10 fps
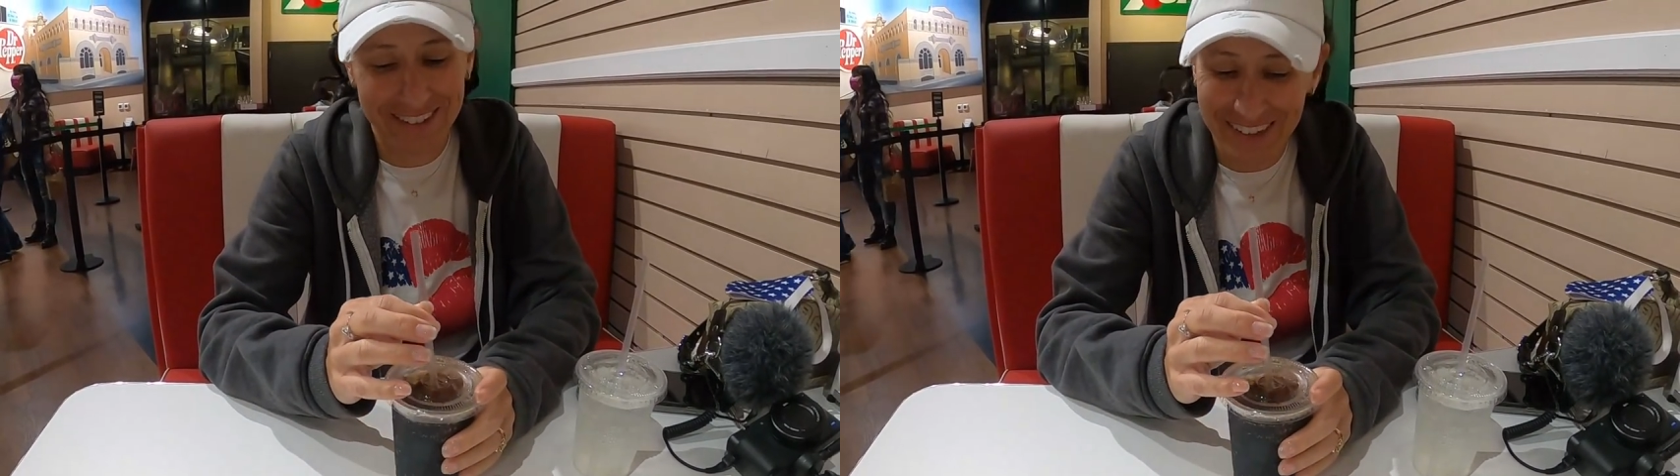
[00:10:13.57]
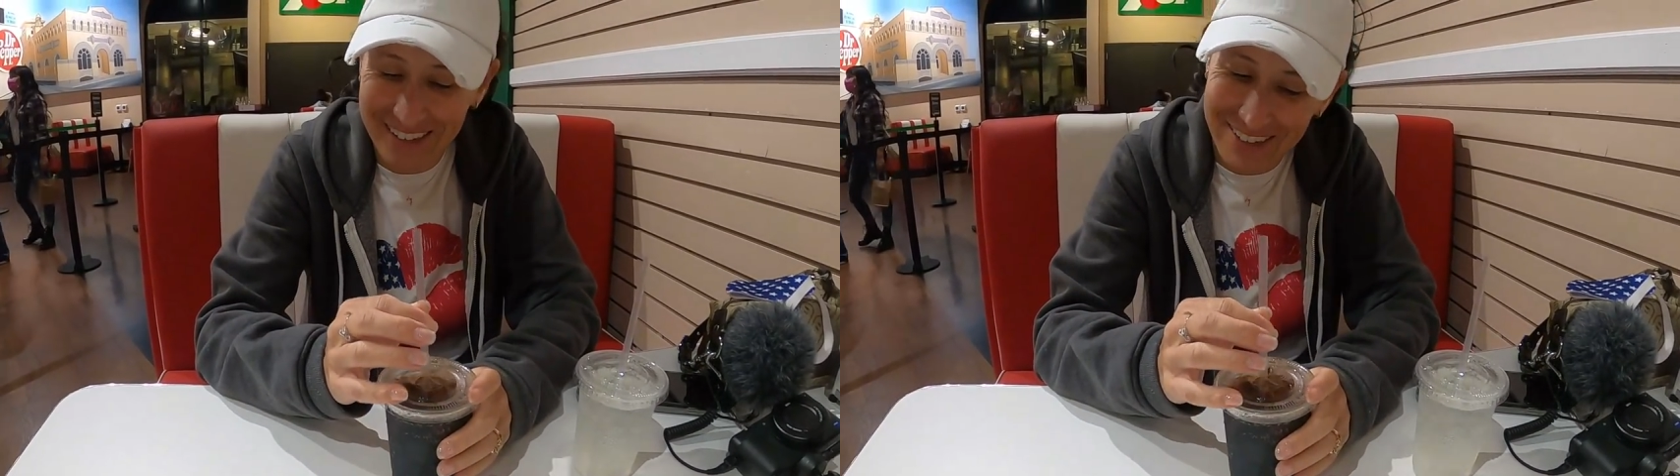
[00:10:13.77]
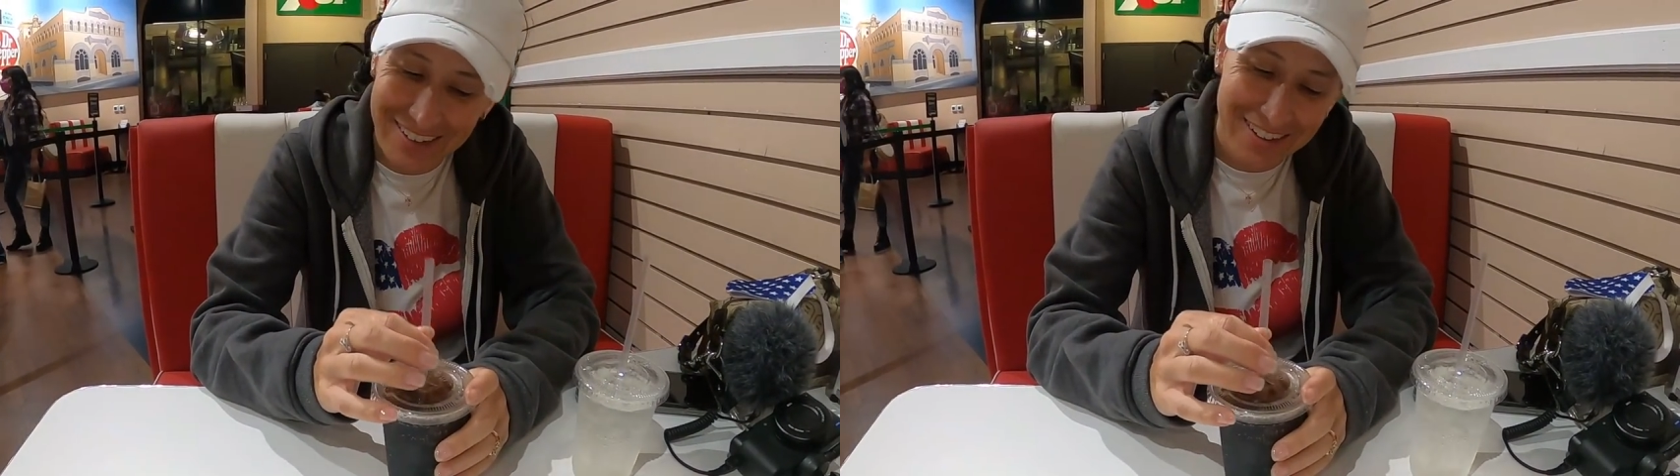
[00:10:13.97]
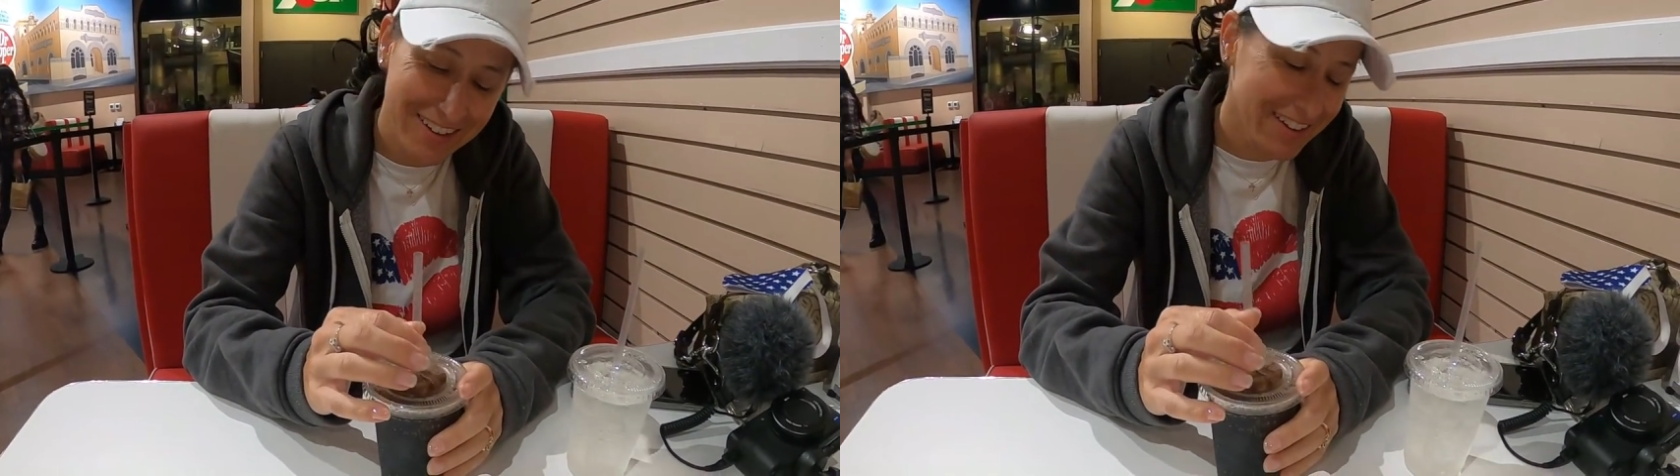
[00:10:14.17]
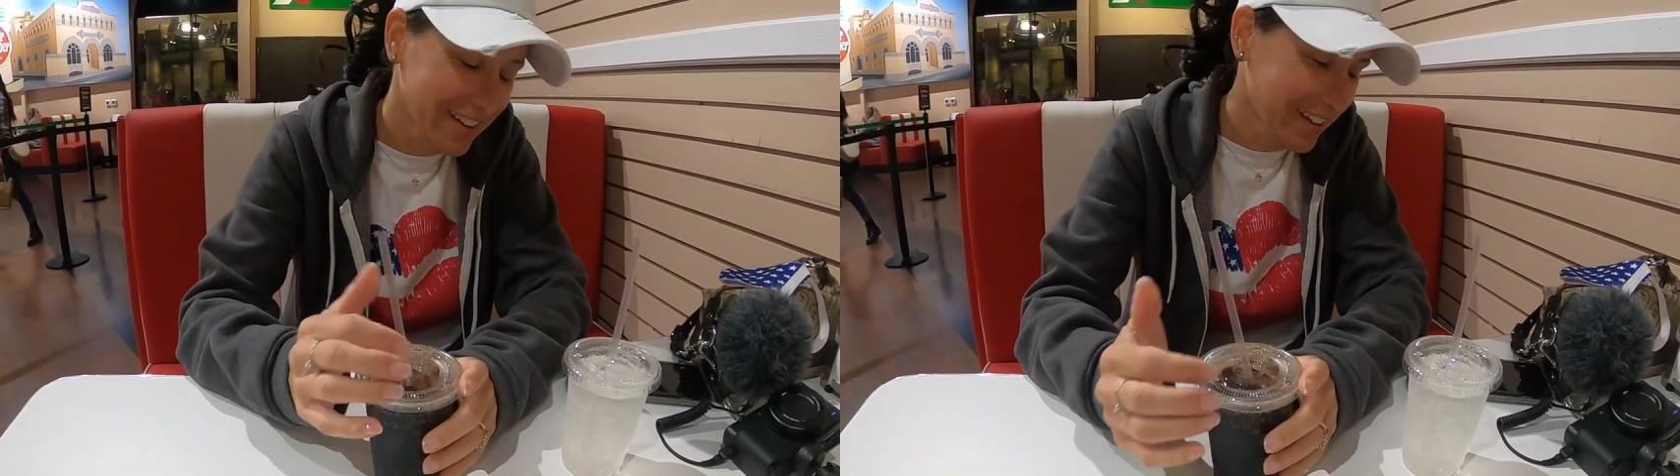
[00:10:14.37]
You have to actually
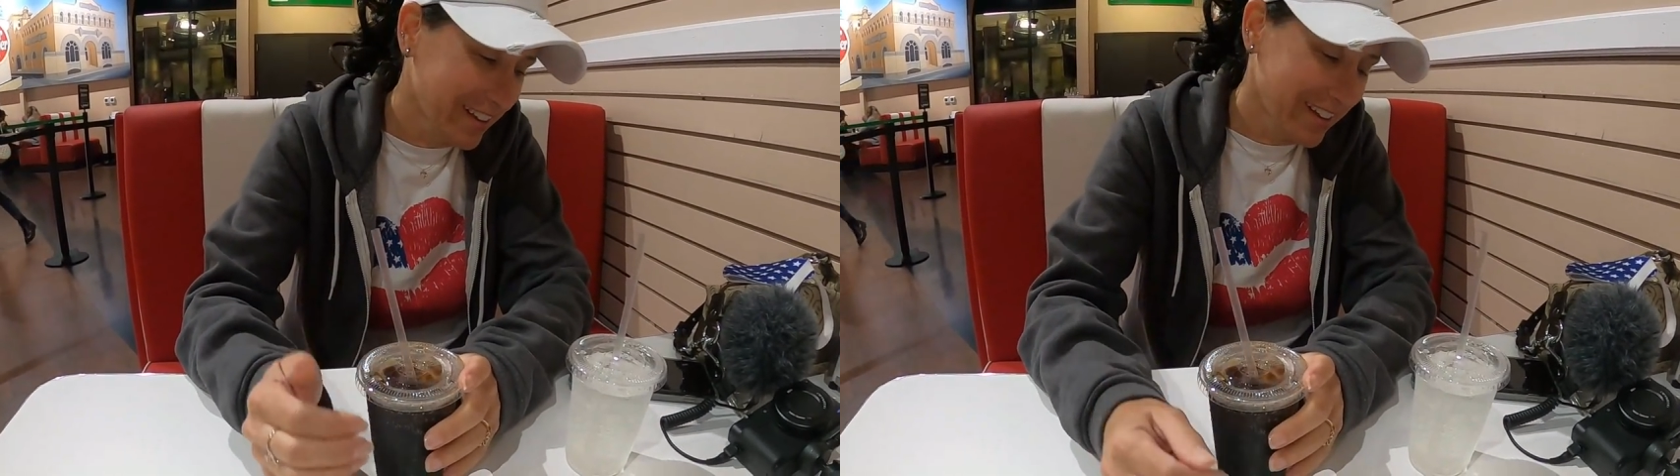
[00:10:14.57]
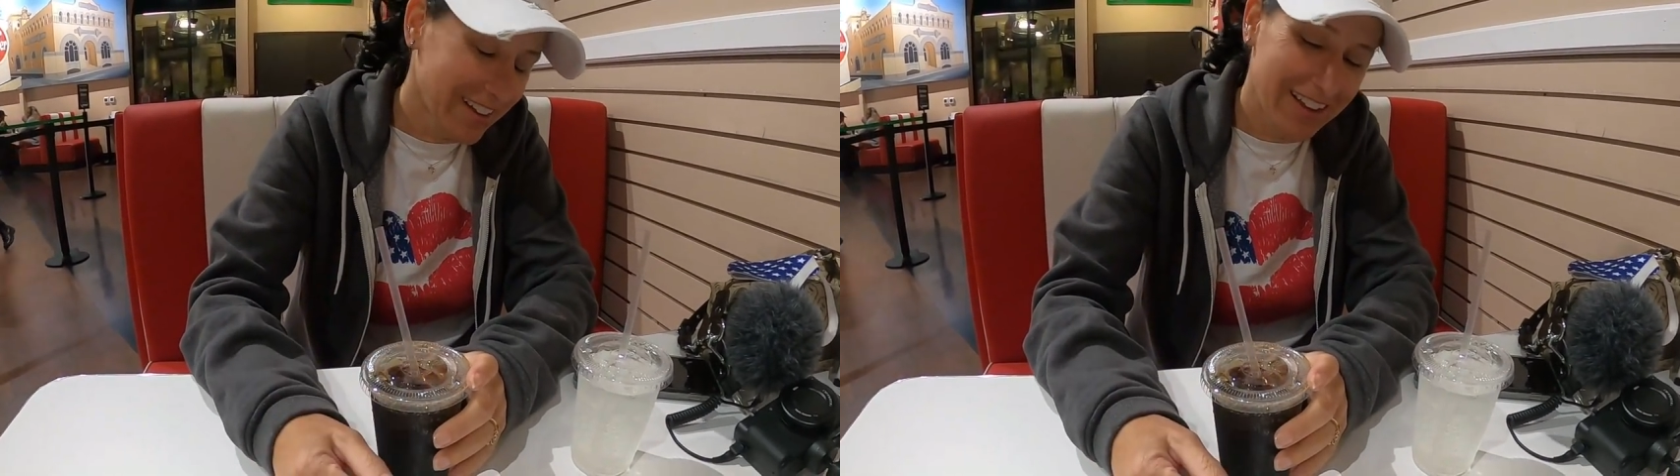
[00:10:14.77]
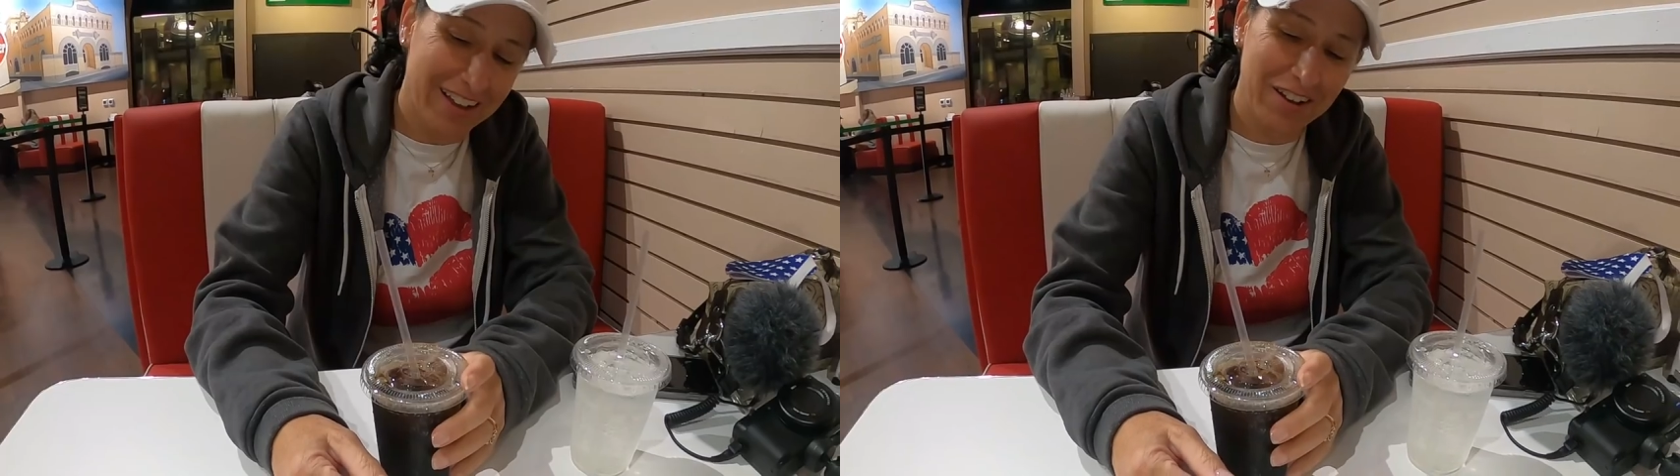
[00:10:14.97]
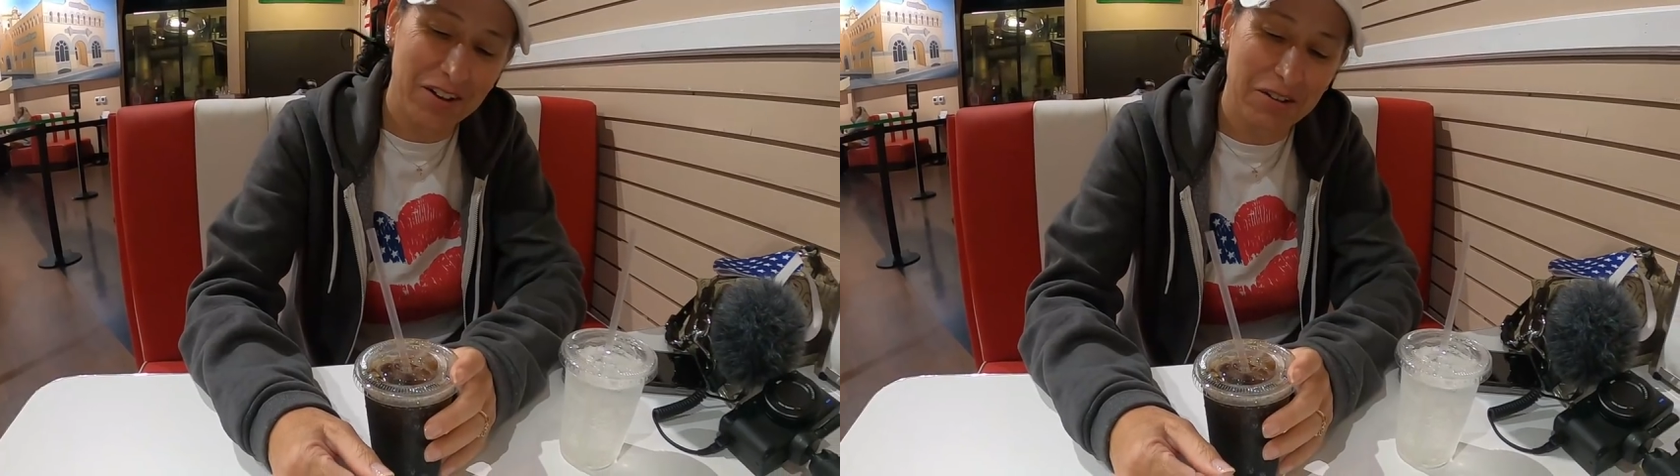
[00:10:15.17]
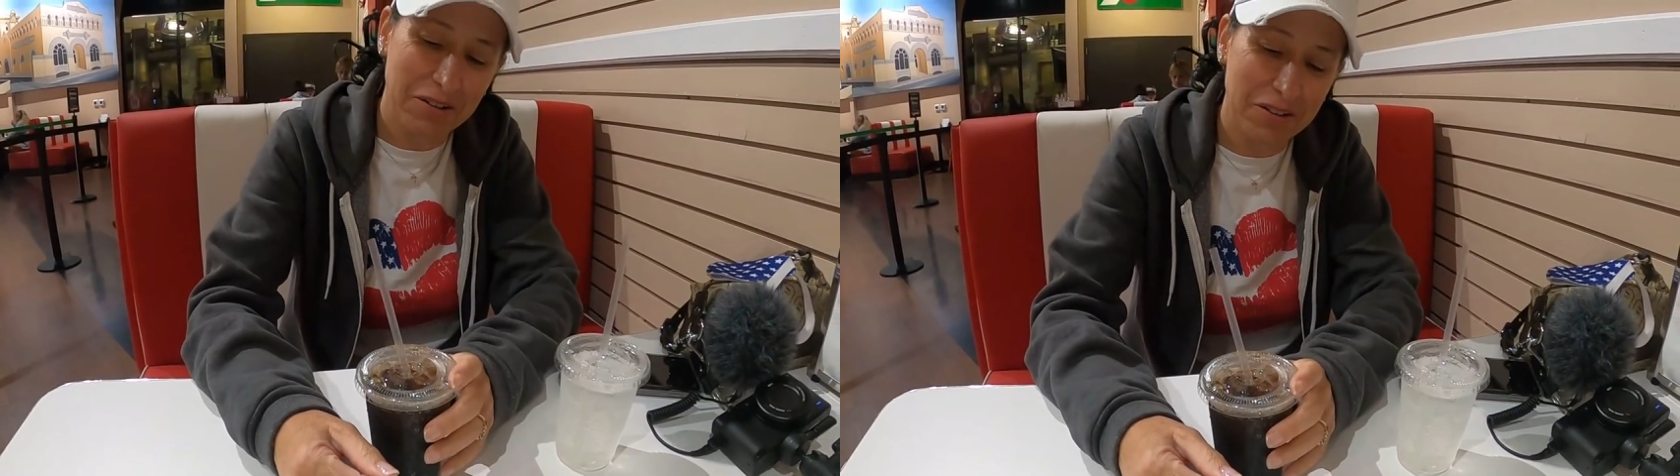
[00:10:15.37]
taste it. Don't just pull it
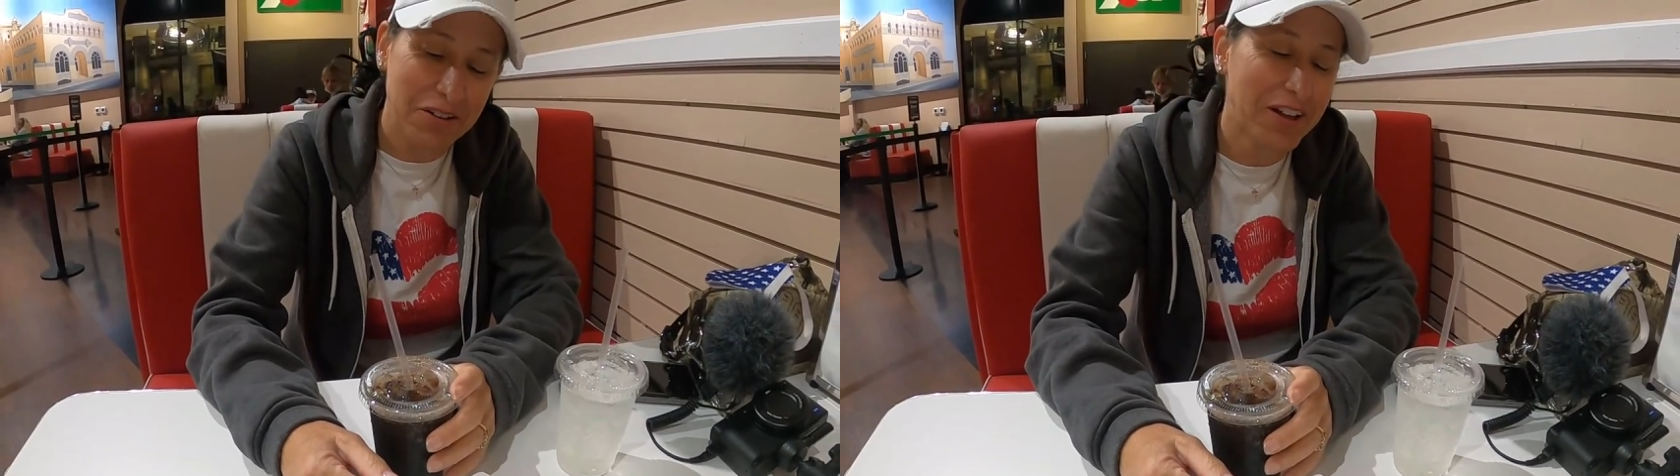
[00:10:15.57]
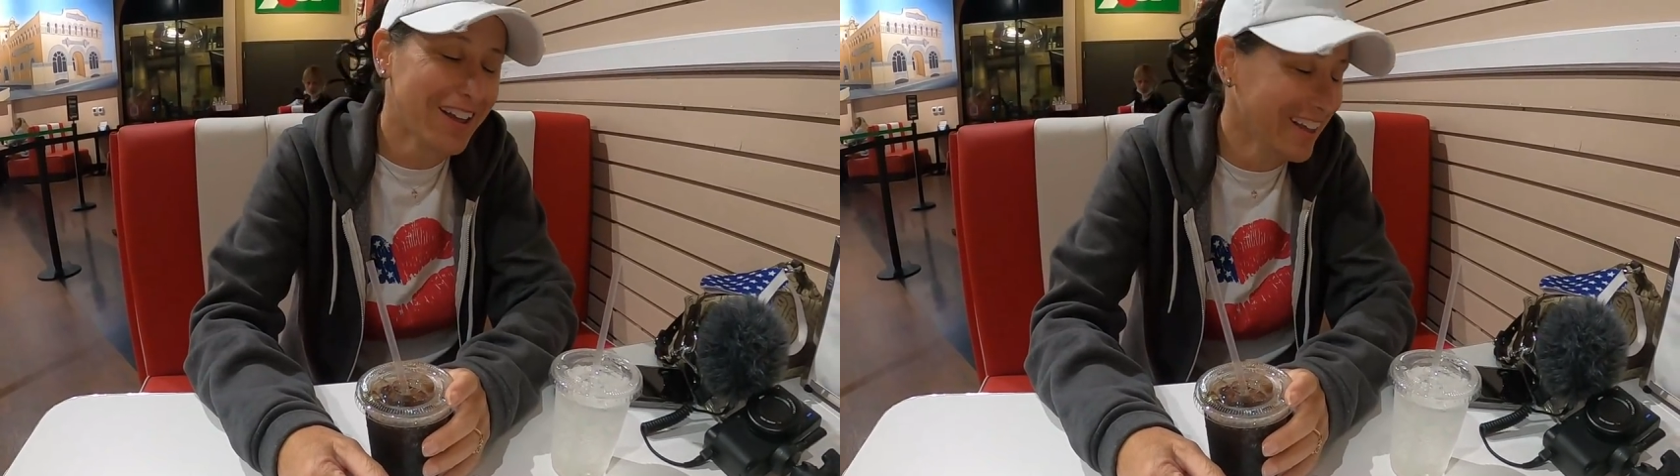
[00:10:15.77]
up the straw and